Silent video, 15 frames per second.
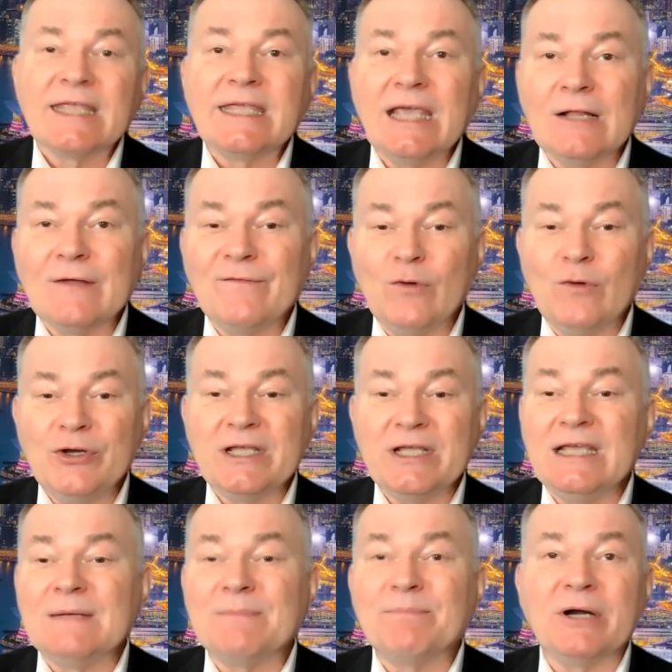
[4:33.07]
California
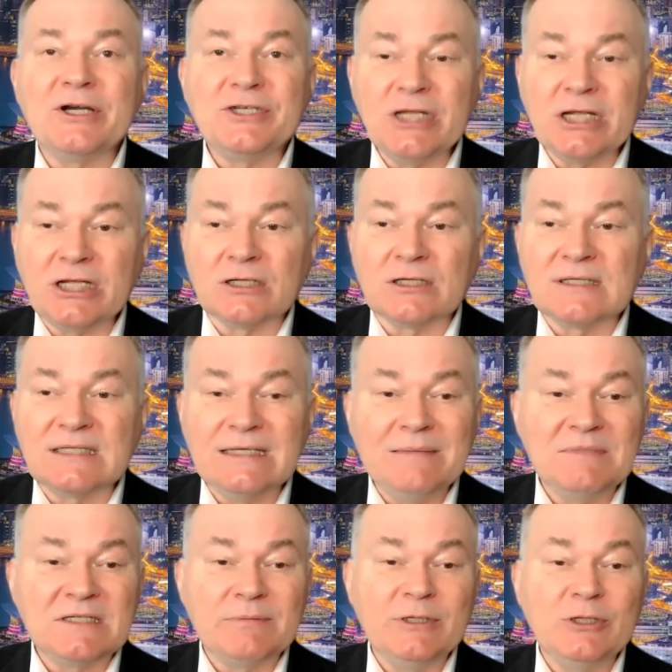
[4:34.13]
in particular
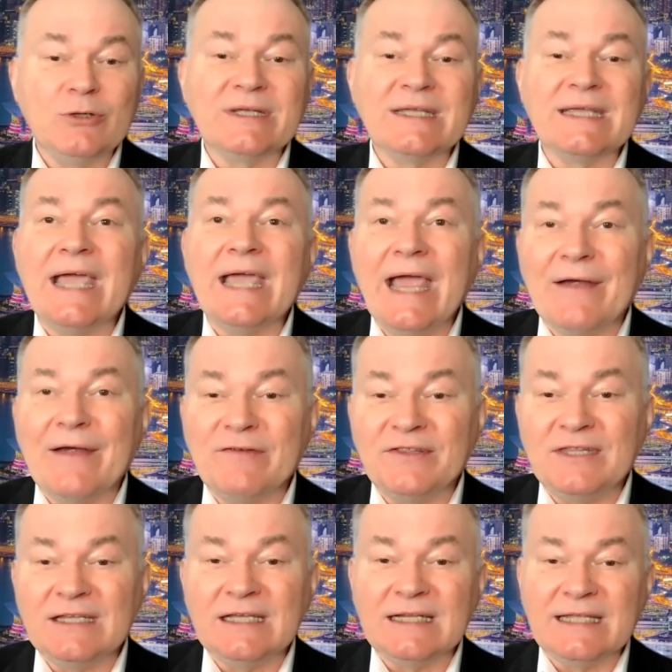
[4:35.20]
seems to be doing
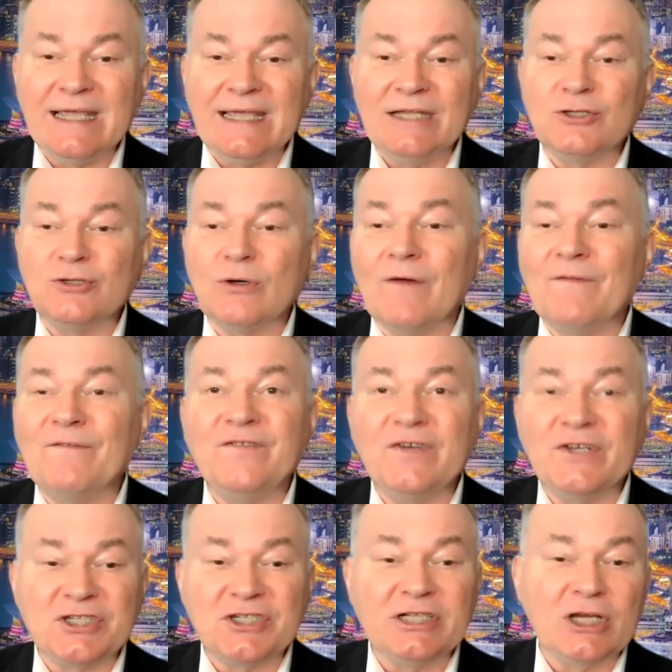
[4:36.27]
everything it can to
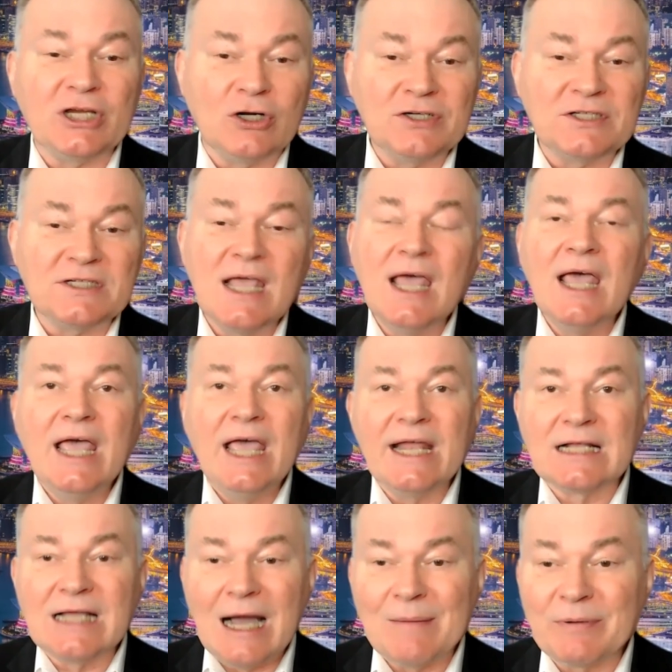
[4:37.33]
officially hurt
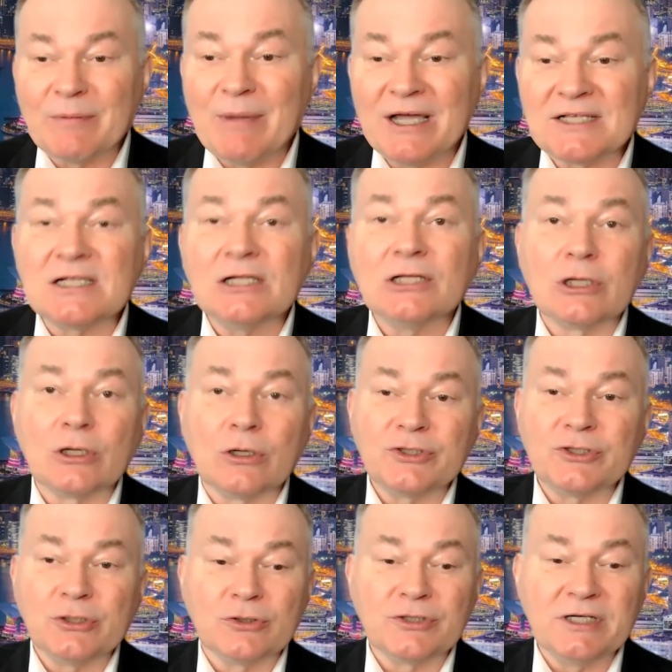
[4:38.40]
and compromise little
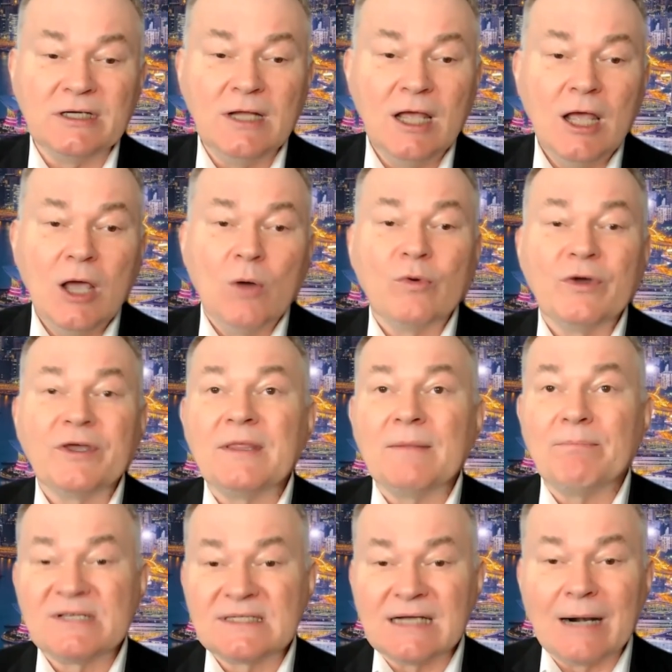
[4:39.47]
children
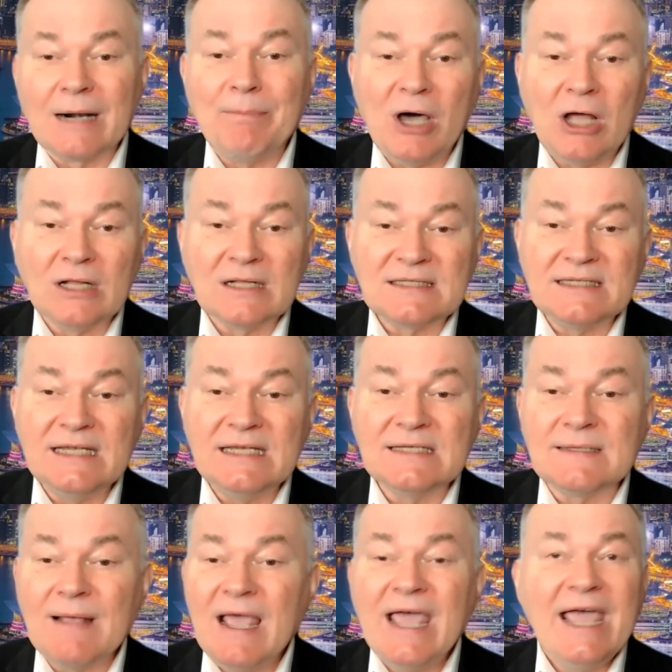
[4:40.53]
with bizarre
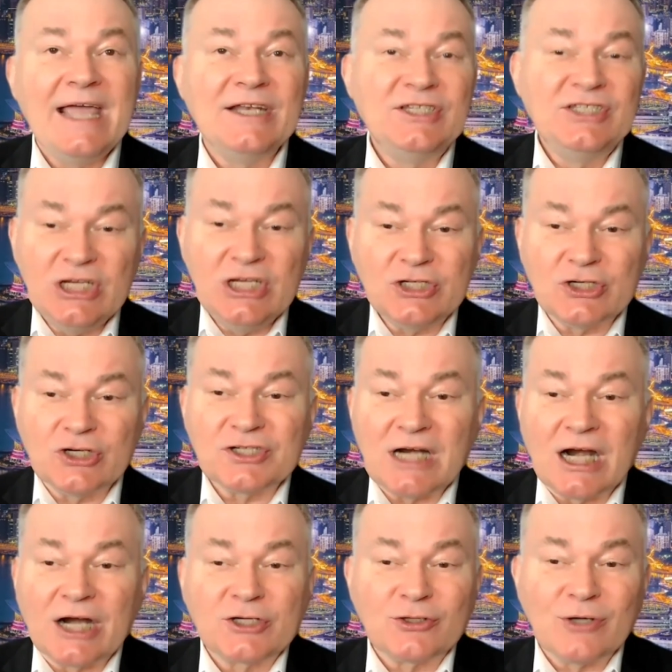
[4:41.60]
policies, and teachers
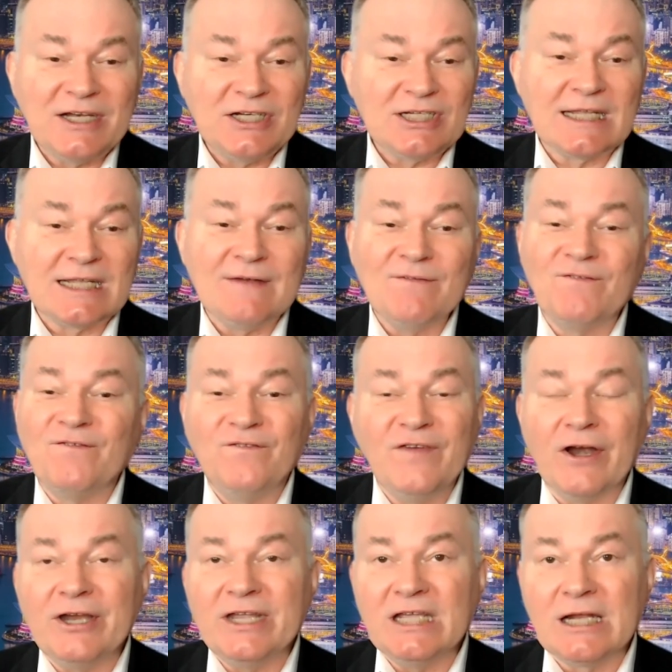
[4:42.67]
are trying to get
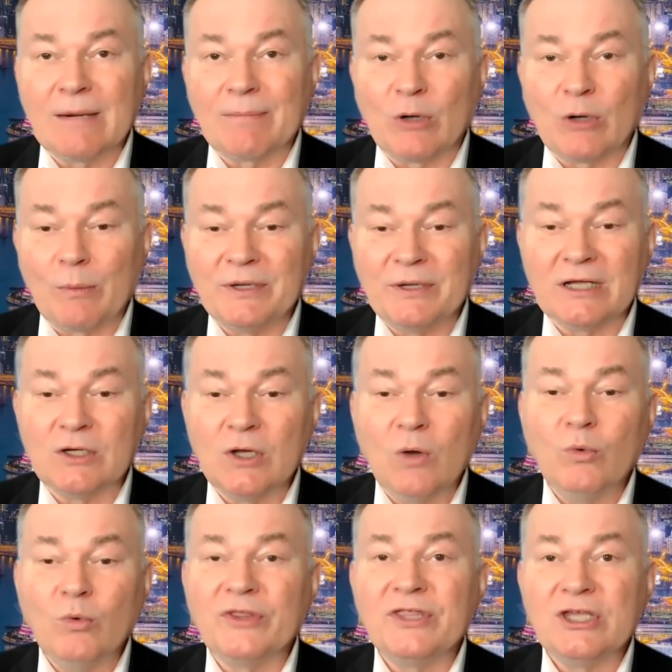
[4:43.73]
very inappropriate
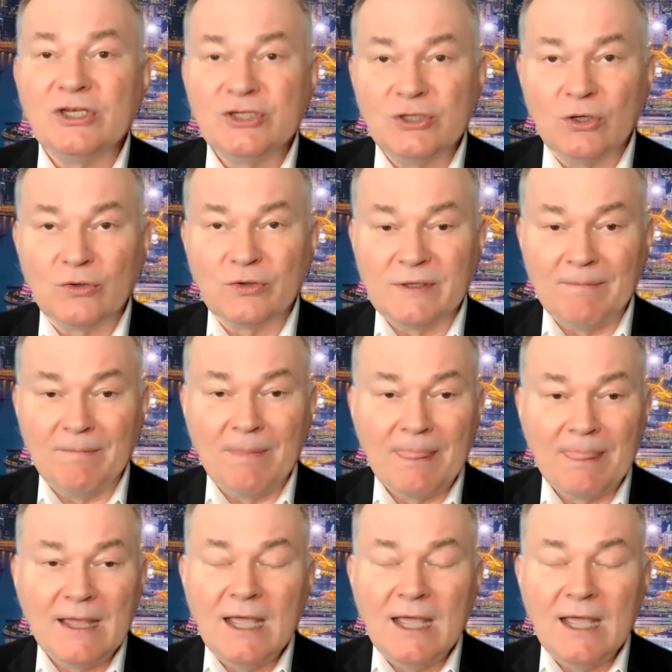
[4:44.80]
with children.